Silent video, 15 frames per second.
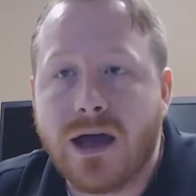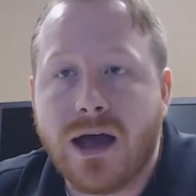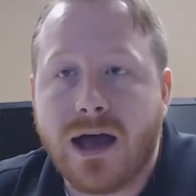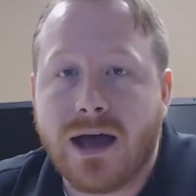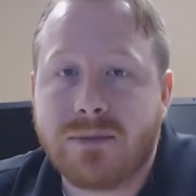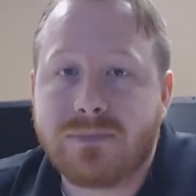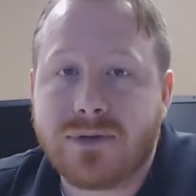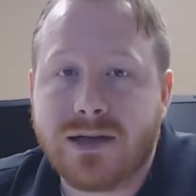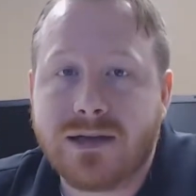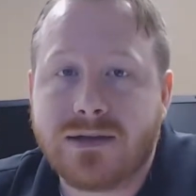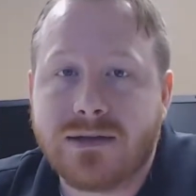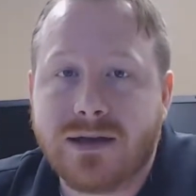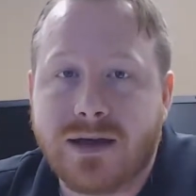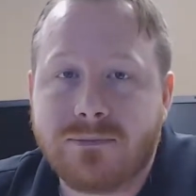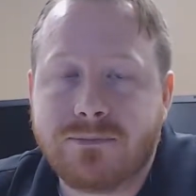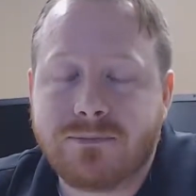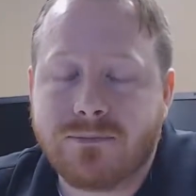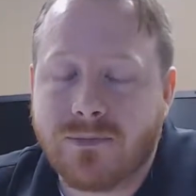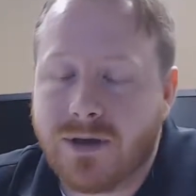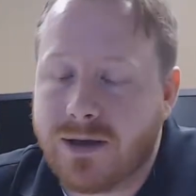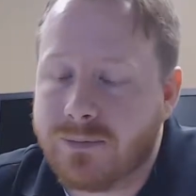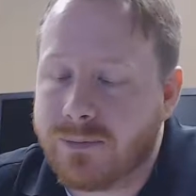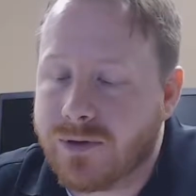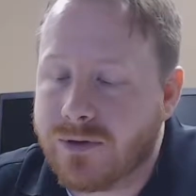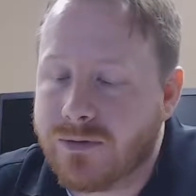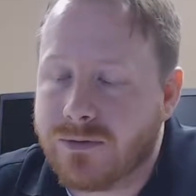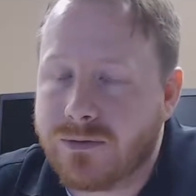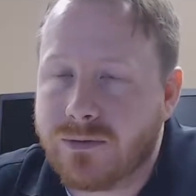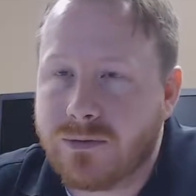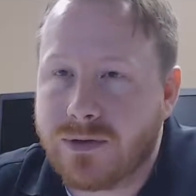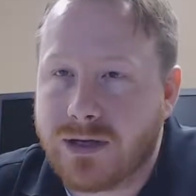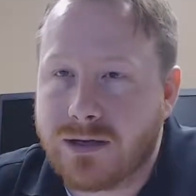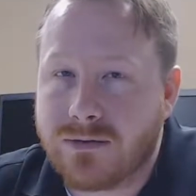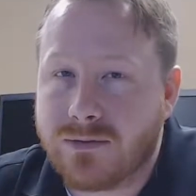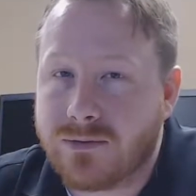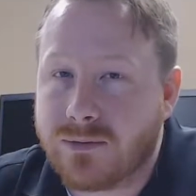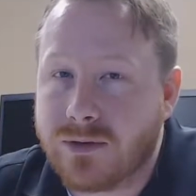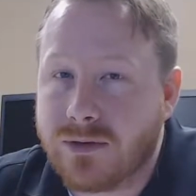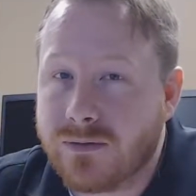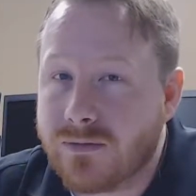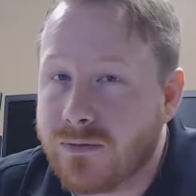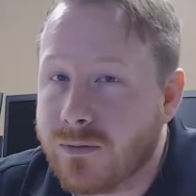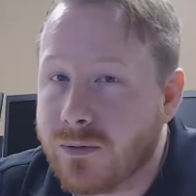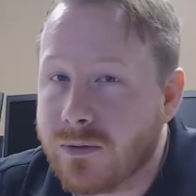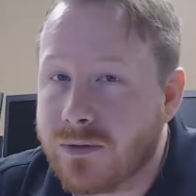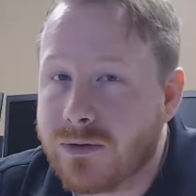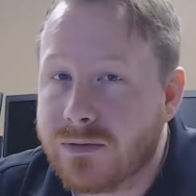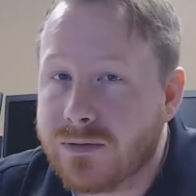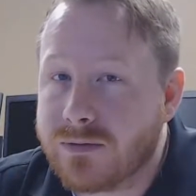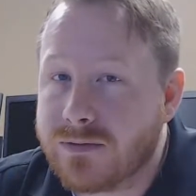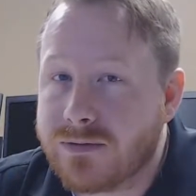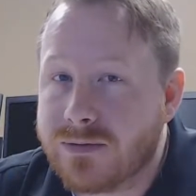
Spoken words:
I burned through like 3 or 4